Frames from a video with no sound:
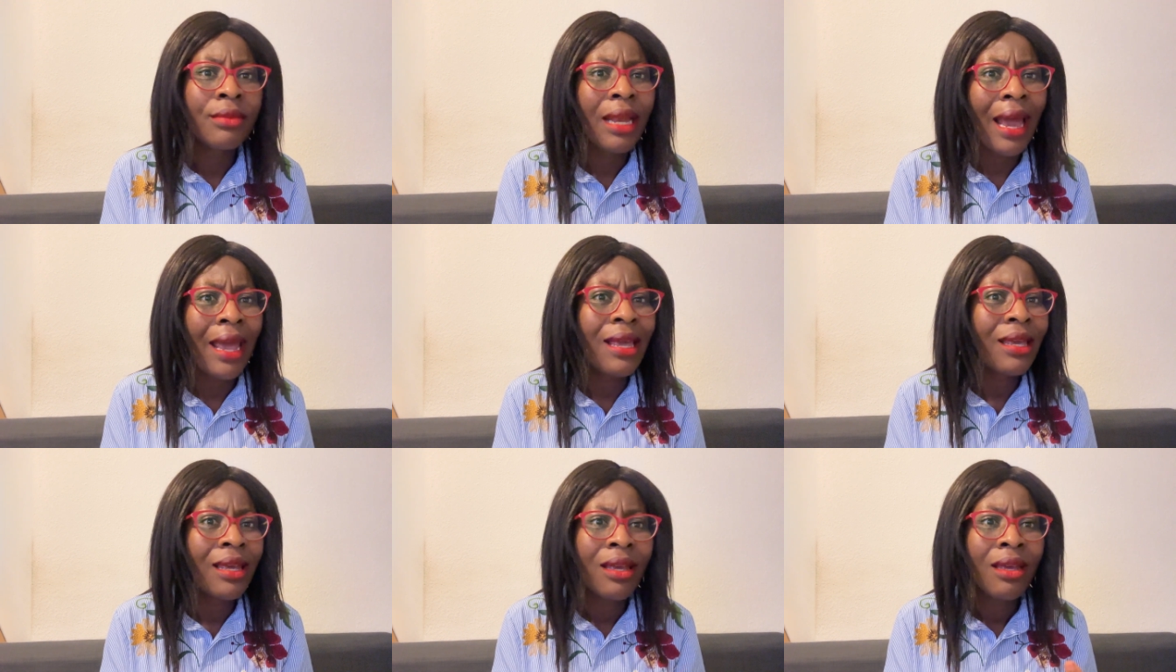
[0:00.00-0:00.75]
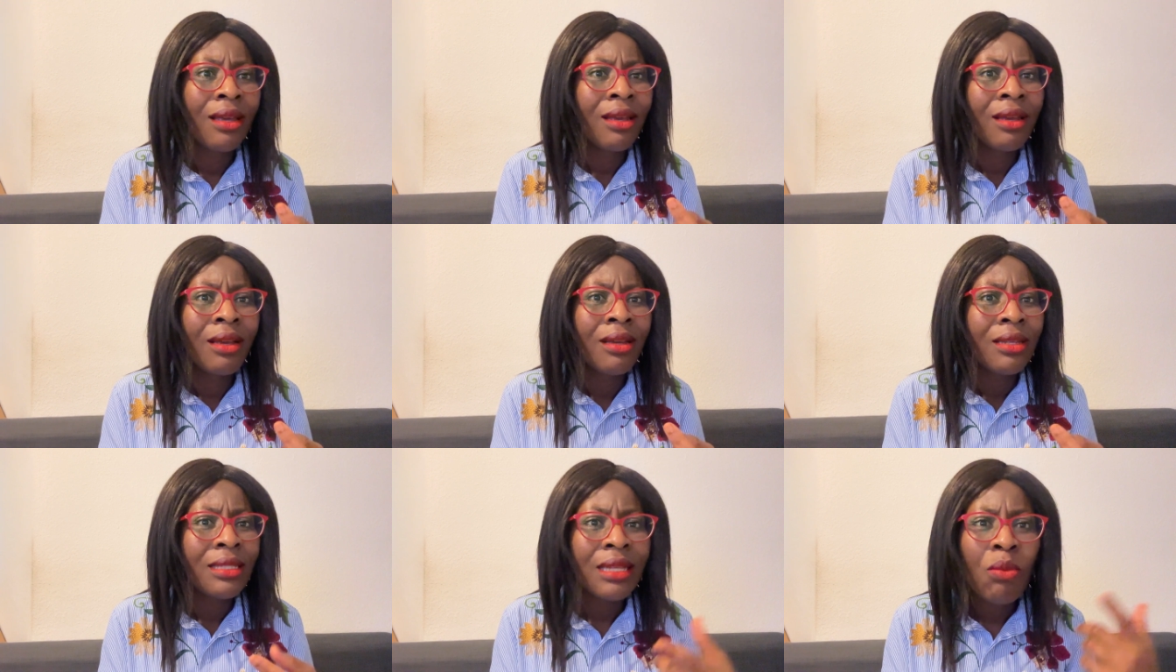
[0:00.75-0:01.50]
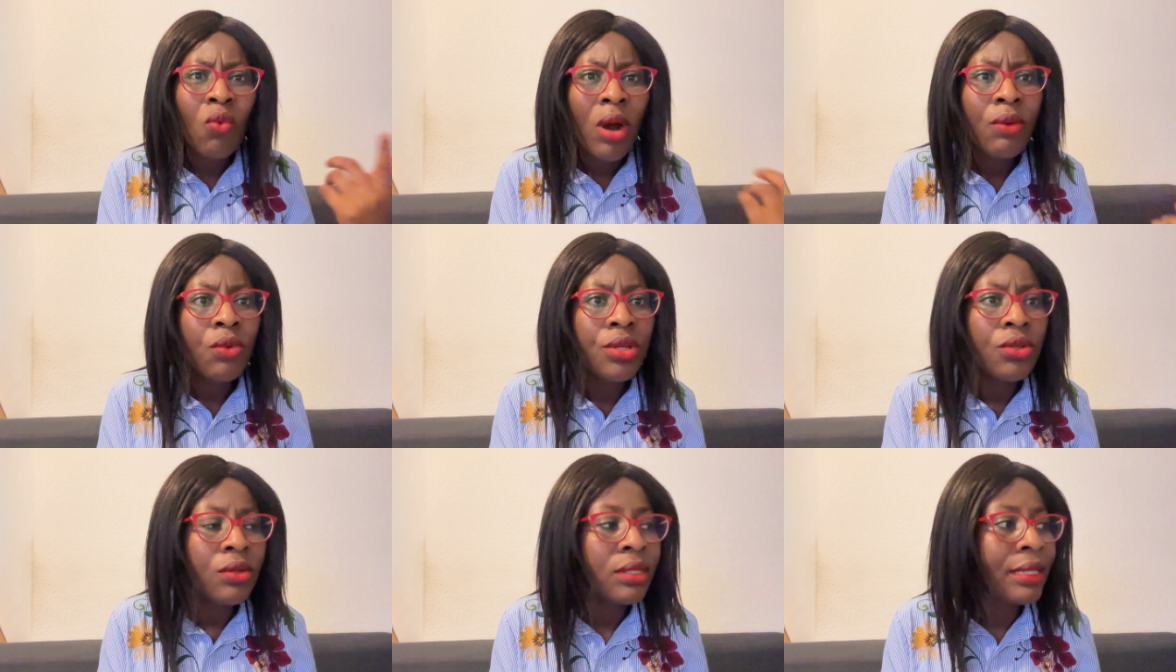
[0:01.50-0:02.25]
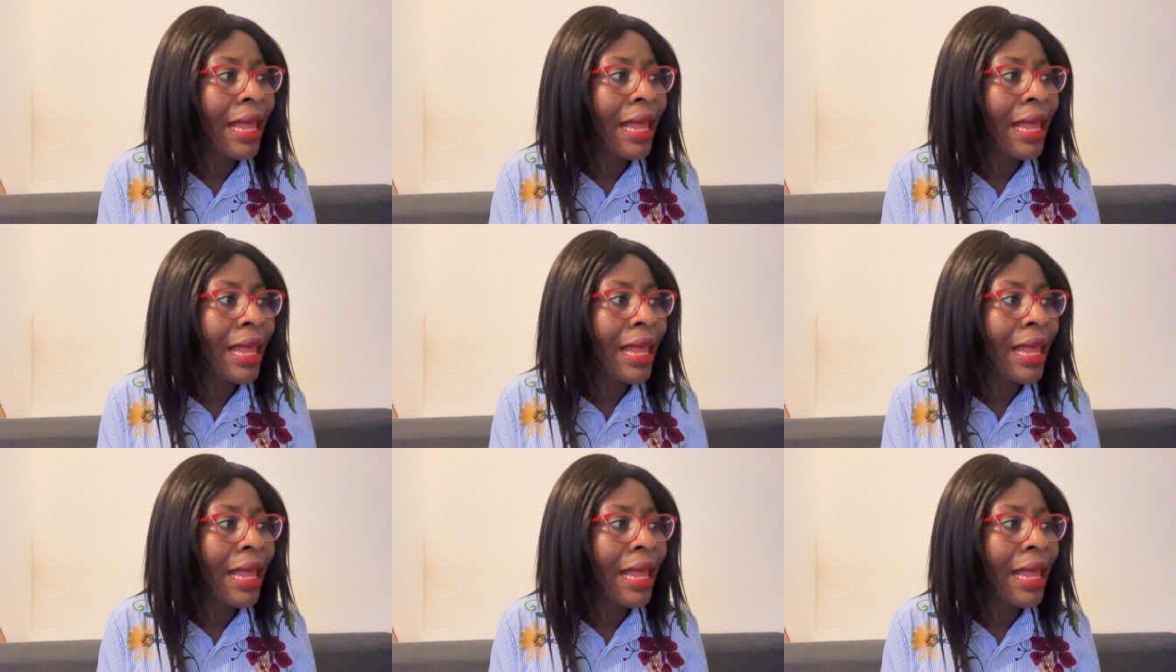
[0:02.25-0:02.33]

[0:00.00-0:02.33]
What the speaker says: like someone will use